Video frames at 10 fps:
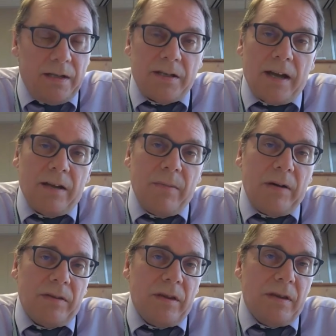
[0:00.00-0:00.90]
talk
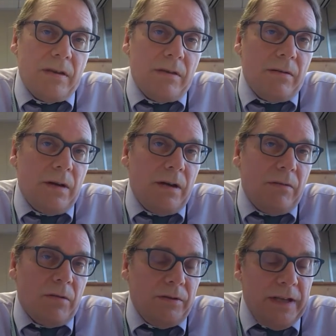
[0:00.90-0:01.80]
about the
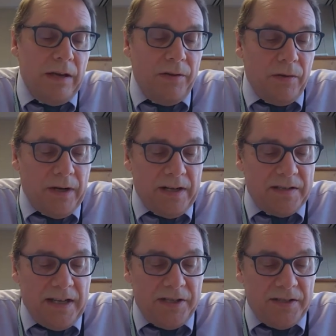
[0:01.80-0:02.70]
World Health
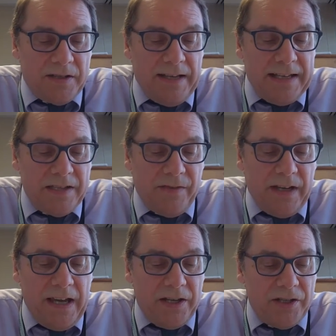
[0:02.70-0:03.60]
Organization's
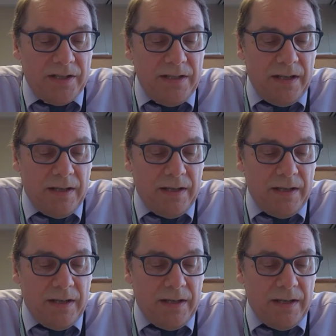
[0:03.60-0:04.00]
classification,